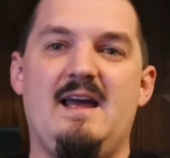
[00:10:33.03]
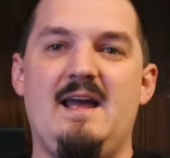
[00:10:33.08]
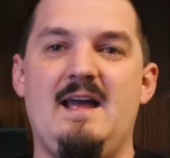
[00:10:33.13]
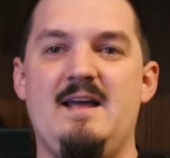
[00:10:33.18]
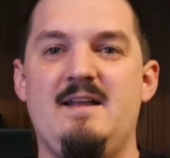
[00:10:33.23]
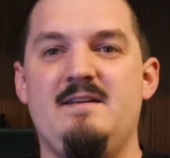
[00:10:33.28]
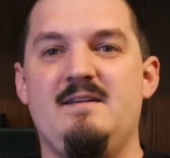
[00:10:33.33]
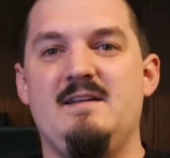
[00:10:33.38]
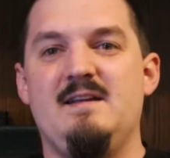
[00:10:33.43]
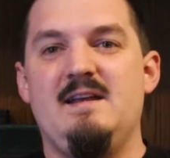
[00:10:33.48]

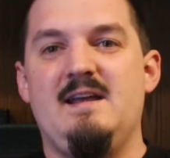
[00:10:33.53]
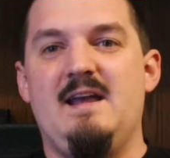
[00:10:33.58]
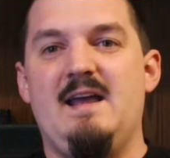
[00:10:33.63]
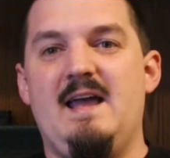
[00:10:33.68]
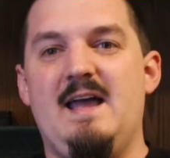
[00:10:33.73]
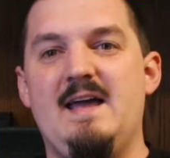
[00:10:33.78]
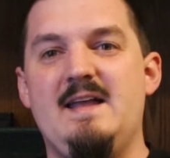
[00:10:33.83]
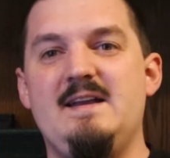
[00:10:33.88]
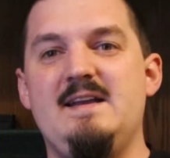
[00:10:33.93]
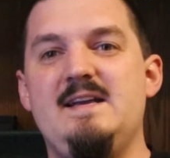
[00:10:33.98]
And
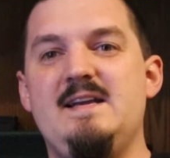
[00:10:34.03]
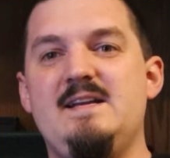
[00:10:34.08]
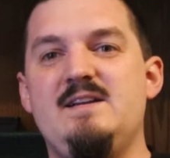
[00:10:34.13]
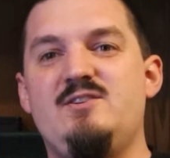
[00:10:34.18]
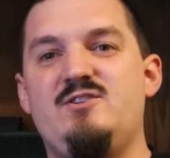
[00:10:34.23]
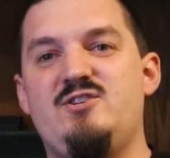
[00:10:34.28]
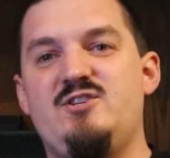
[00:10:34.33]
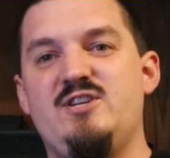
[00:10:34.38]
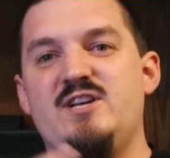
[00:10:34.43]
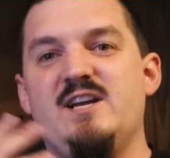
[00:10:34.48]

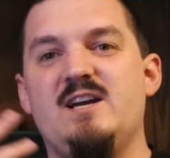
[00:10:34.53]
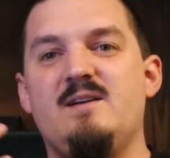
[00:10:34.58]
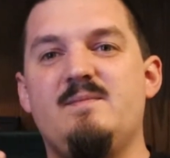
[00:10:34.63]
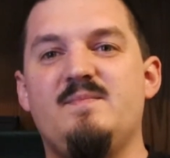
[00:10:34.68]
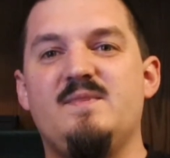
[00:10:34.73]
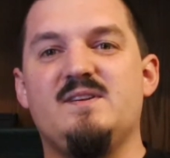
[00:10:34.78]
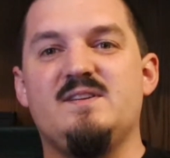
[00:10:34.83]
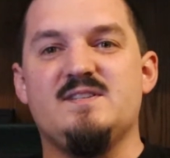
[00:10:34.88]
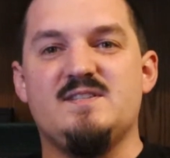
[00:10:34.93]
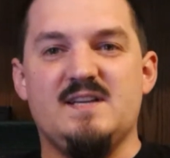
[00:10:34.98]
any
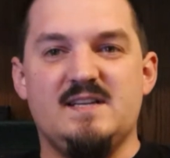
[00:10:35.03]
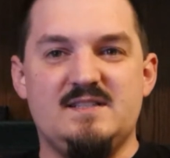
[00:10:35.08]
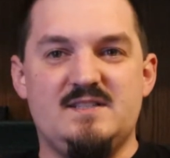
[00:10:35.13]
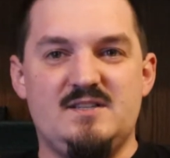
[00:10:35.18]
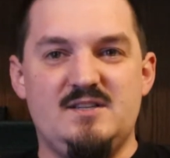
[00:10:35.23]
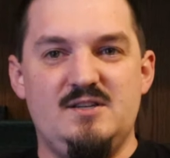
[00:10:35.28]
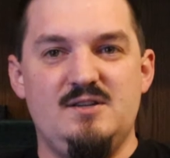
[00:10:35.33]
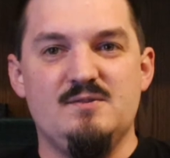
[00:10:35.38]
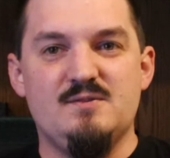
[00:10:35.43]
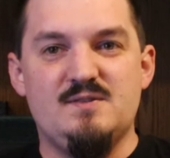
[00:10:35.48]
GM that
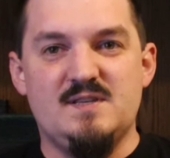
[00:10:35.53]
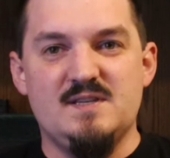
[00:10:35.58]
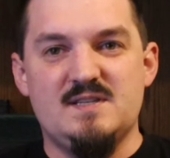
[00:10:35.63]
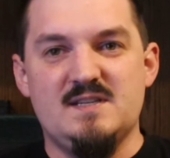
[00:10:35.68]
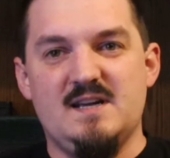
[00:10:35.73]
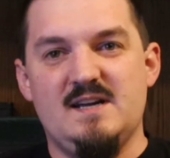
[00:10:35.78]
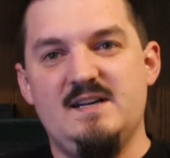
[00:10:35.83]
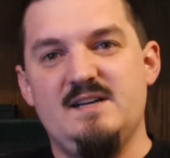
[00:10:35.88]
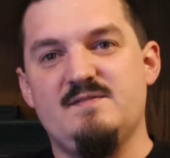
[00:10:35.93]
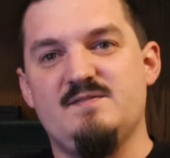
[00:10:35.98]
decides to use this
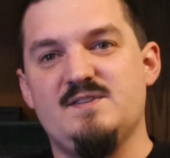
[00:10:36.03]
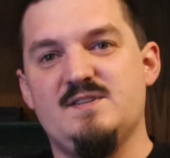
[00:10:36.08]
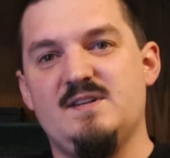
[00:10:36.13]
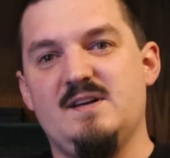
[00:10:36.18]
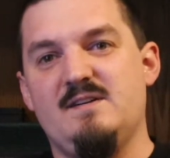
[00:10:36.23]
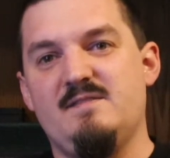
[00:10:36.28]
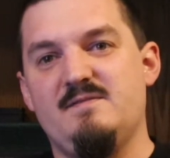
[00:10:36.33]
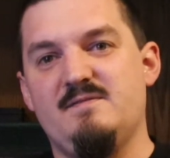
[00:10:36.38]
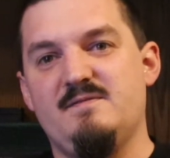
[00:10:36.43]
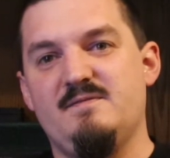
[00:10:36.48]
kind of
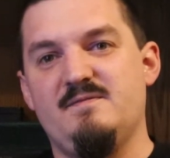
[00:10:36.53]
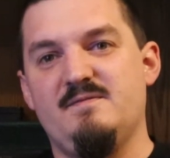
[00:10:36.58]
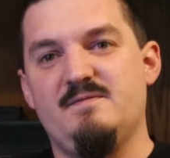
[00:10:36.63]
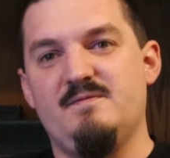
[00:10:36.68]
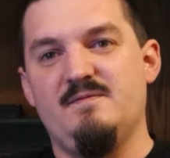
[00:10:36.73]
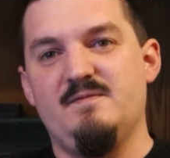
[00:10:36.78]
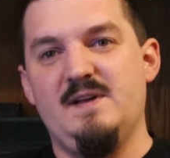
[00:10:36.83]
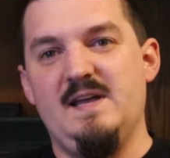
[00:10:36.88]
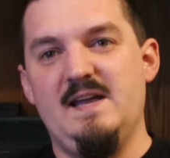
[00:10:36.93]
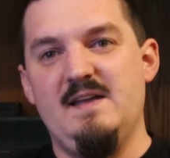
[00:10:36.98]

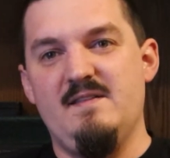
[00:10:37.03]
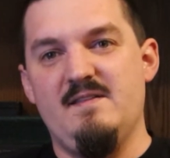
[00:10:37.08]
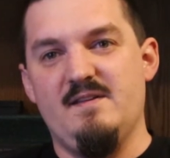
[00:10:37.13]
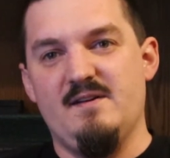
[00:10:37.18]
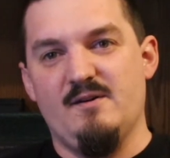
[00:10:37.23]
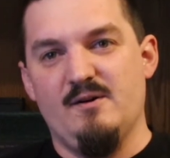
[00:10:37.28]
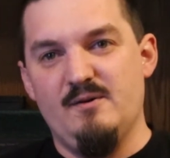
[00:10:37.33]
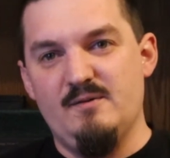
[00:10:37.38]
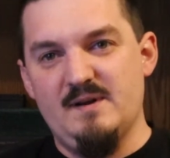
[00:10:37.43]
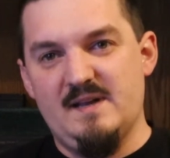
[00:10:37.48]
stuff in
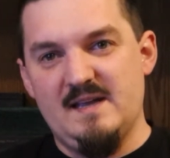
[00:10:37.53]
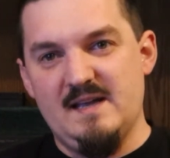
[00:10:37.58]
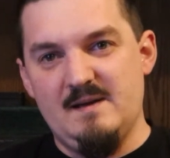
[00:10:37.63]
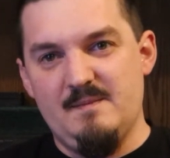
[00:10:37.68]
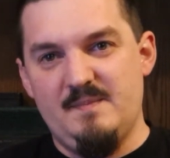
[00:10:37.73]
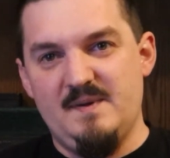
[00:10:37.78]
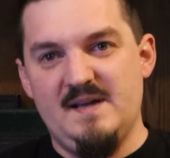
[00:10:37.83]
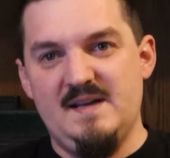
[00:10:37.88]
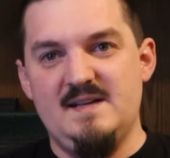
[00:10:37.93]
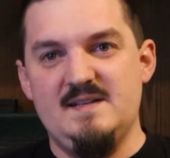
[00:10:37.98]
their own
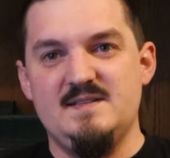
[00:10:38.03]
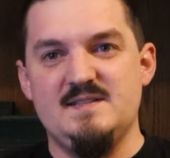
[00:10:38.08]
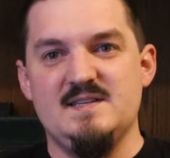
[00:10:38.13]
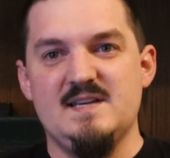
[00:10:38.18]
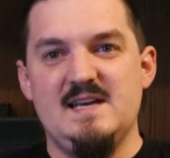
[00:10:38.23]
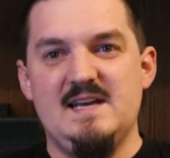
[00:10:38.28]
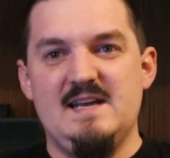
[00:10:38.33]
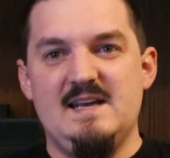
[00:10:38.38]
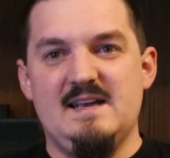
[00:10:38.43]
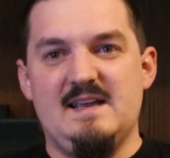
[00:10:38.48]

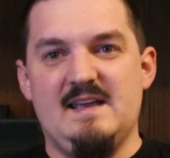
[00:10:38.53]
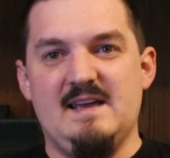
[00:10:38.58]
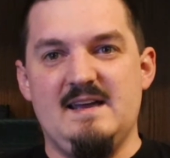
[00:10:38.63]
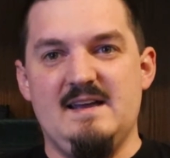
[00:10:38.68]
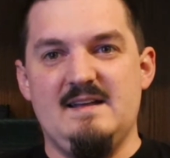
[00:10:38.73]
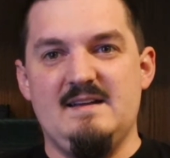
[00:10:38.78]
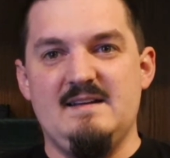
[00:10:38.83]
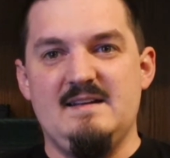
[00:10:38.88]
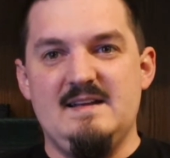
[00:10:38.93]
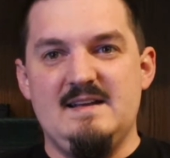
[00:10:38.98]
campaigns
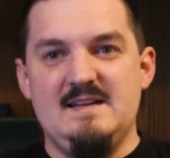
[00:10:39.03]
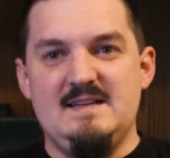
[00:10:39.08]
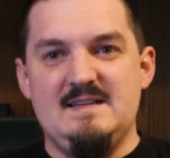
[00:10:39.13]
can